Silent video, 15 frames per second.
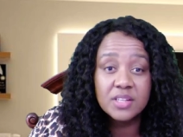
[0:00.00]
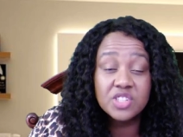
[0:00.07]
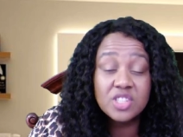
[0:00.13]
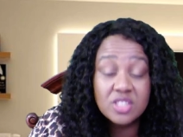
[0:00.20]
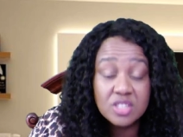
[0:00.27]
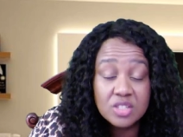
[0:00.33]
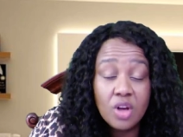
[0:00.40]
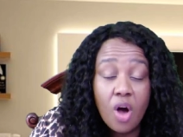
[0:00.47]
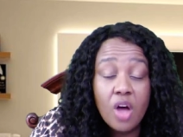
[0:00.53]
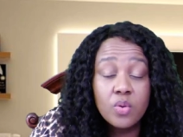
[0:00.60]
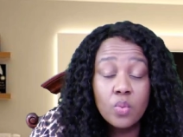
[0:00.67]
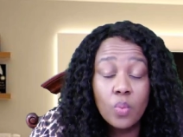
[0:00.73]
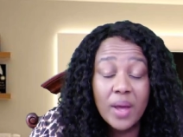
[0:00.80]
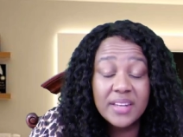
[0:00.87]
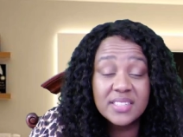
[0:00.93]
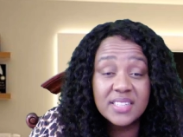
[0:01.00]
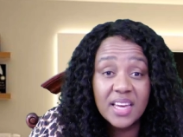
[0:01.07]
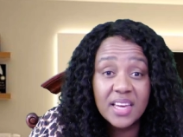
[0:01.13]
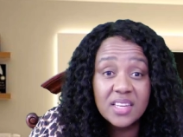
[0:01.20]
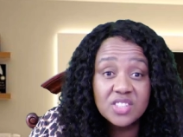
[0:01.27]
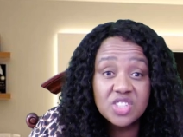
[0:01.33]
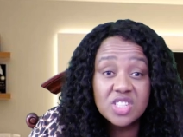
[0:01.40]
She's gone one
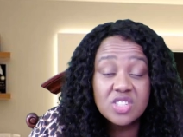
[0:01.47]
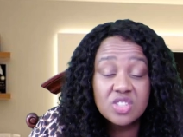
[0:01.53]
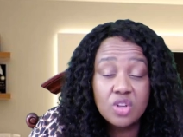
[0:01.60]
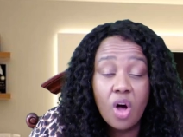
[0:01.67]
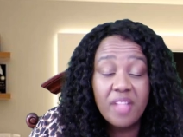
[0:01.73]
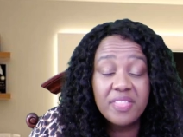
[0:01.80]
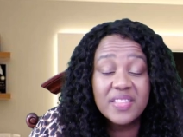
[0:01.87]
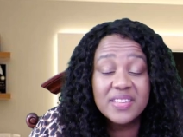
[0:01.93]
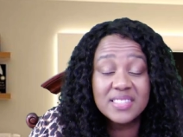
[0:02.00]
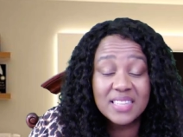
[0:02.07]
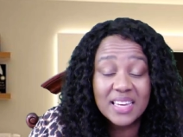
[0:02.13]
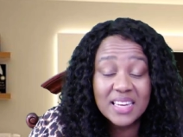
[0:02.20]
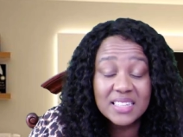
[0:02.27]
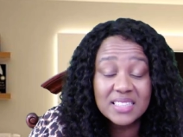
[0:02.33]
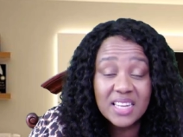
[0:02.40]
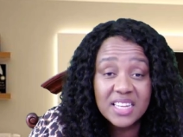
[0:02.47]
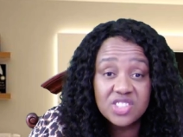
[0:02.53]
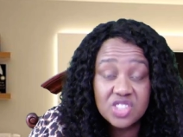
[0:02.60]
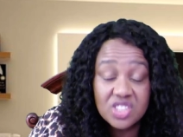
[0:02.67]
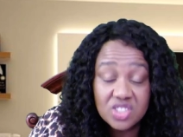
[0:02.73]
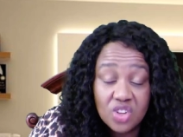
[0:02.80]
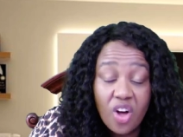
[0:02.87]
day, she's gone the second day,
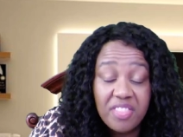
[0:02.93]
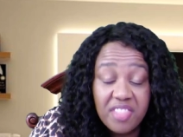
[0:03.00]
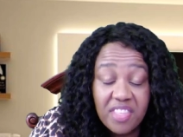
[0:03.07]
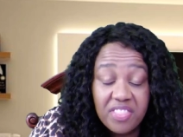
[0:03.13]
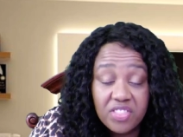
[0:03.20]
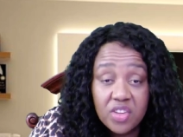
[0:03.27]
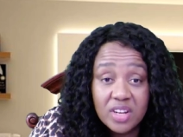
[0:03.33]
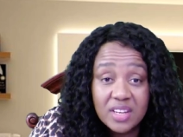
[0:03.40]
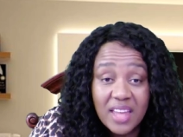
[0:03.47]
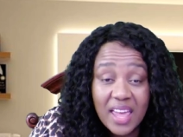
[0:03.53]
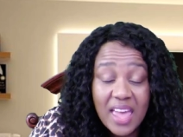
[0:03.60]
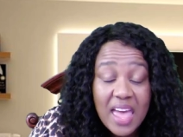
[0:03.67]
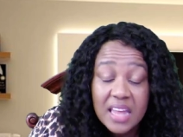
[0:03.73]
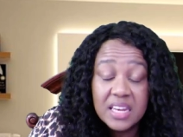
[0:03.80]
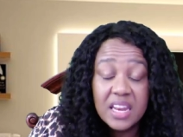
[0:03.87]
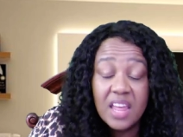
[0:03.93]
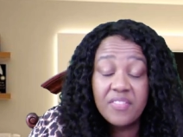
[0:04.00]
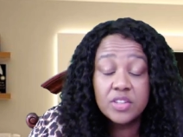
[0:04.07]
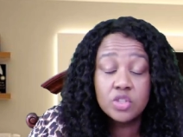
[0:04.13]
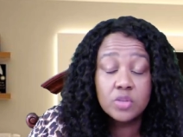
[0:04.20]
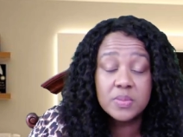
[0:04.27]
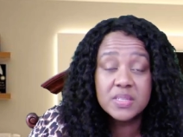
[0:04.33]
she's gone the third day,
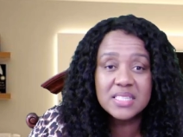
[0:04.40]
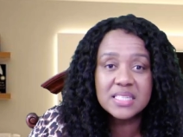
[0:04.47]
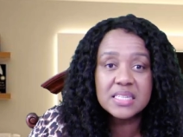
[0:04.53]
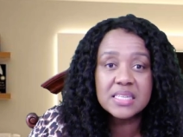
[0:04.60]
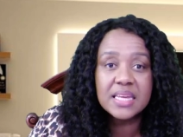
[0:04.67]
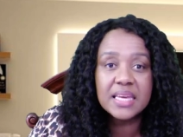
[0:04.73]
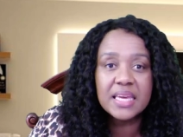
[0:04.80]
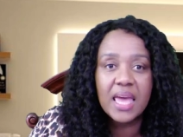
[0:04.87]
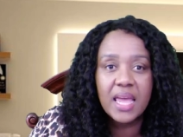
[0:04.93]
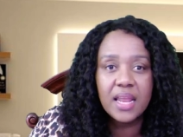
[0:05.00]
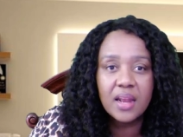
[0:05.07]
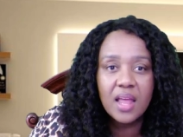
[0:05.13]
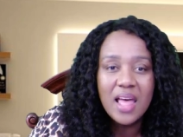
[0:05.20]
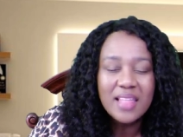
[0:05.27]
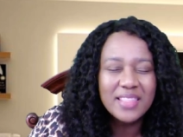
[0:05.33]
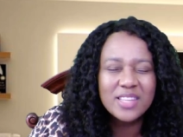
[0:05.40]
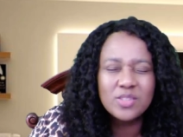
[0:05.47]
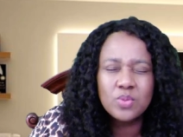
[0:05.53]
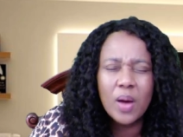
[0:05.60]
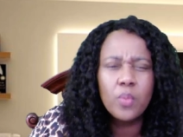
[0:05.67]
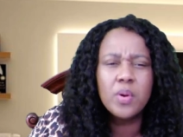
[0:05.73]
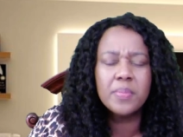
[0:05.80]
never to be seen again.
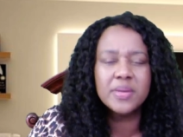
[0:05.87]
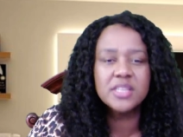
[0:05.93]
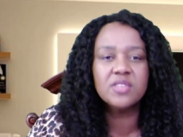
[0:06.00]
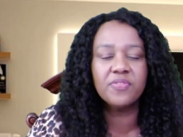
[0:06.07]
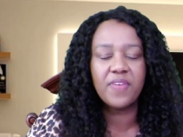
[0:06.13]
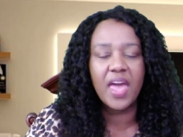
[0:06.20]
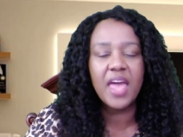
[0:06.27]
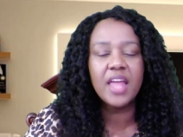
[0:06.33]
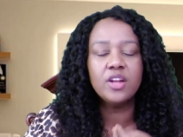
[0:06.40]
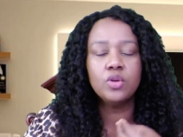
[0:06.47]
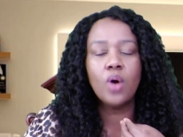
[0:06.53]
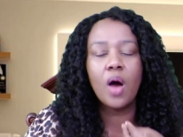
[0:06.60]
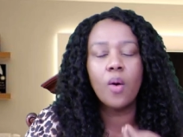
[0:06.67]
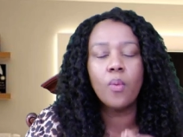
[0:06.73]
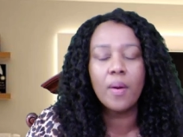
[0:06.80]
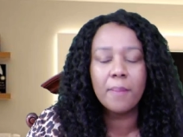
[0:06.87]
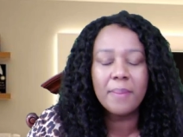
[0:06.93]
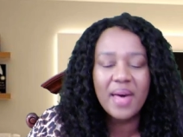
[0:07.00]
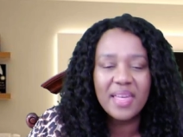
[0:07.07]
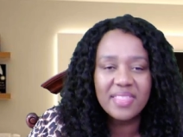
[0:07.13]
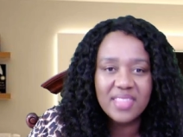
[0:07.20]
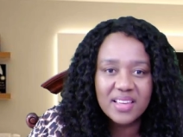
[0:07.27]
That's why we must value our
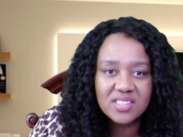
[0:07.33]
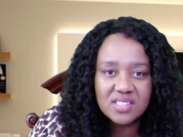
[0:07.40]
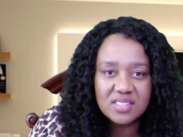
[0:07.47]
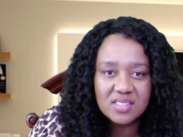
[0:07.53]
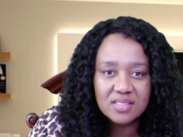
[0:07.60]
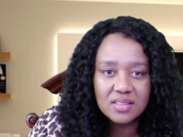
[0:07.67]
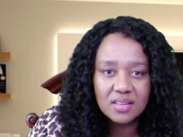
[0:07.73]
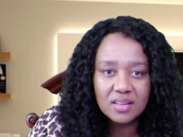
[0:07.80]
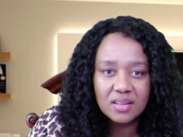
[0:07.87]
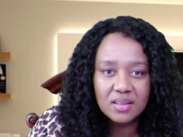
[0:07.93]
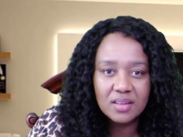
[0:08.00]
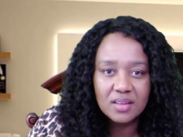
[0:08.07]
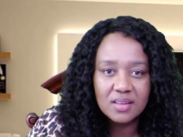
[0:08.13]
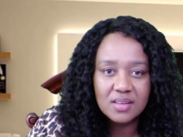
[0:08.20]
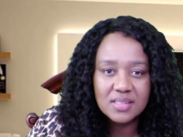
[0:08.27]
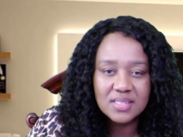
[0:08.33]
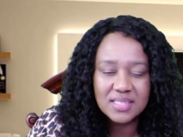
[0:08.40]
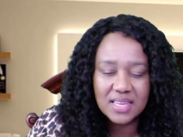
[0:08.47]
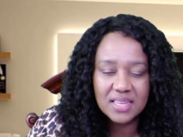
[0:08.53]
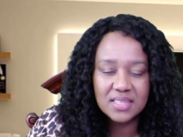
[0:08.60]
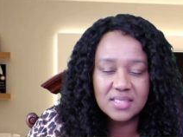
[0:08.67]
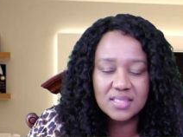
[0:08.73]
mothers,
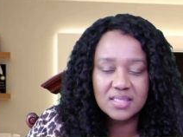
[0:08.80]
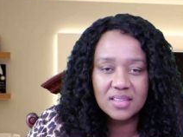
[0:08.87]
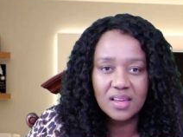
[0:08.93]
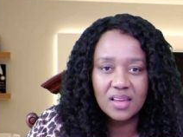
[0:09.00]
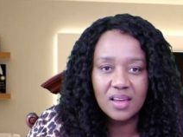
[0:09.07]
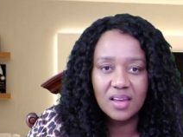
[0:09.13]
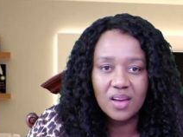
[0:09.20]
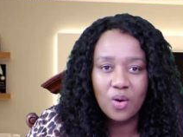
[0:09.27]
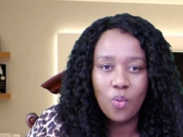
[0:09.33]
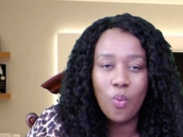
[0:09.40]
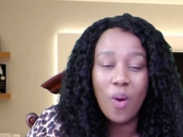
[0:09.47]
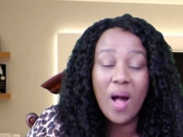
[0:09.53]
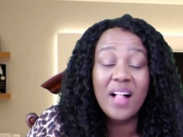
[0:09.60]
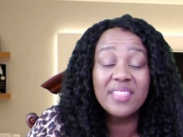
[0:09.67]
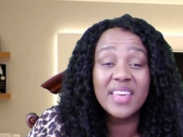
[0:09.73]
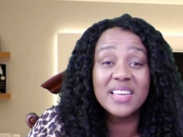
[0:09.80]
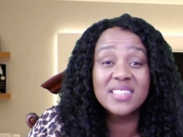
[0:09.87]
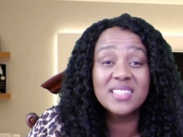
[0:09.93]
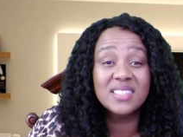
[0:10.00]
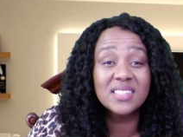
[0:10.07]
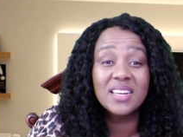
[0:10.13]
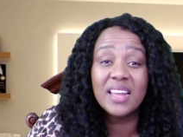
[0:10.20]
saints while they're
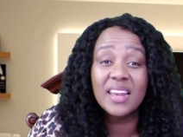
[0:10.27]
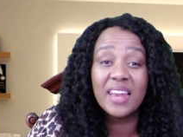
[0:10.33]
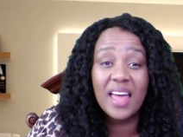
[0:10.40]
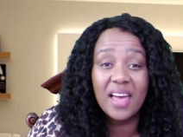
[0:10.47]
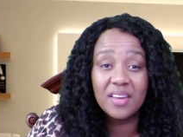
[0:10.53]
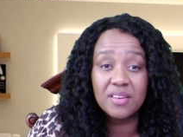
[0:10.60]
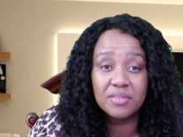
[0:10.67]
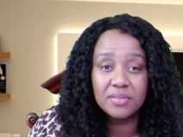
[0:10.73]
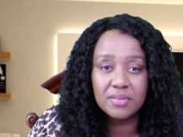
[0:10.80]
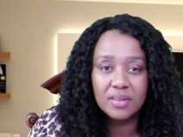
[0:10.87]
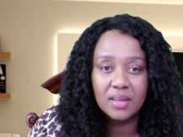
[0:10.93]
still alive.